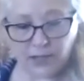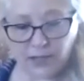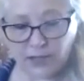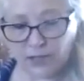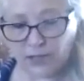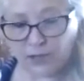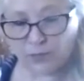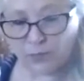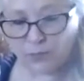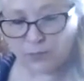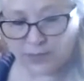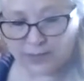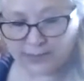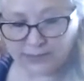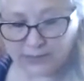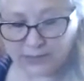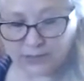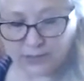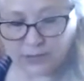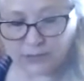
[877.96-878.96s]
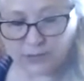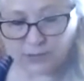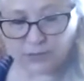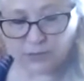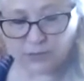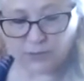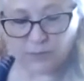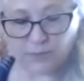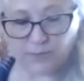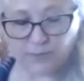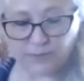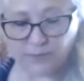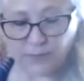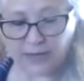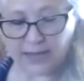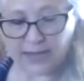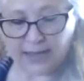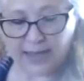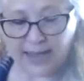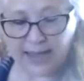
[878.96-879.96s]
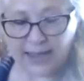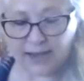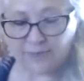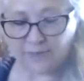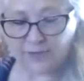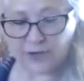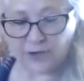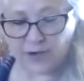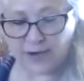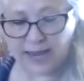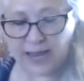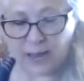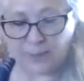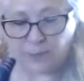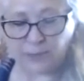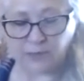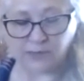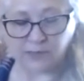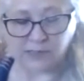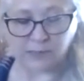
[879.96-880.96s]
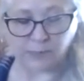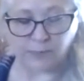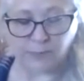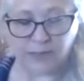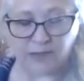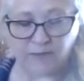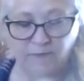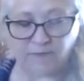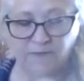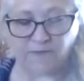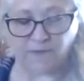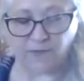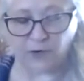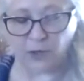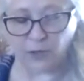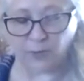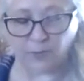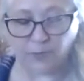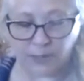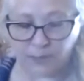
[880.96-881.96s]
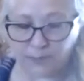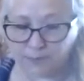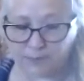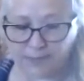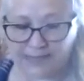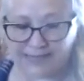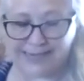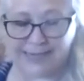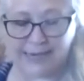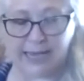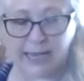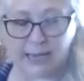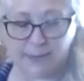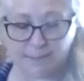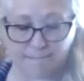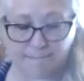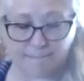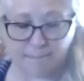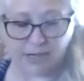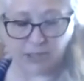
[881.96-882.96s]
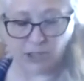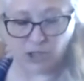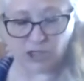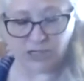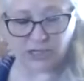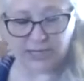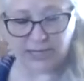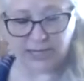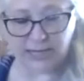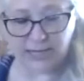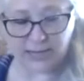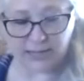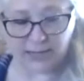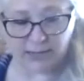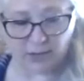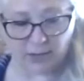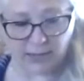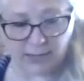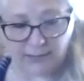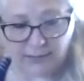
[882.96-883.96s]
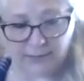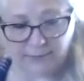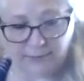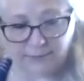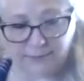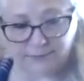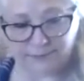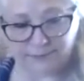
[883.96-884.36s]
You want to have your apples be firm but not mushy at all.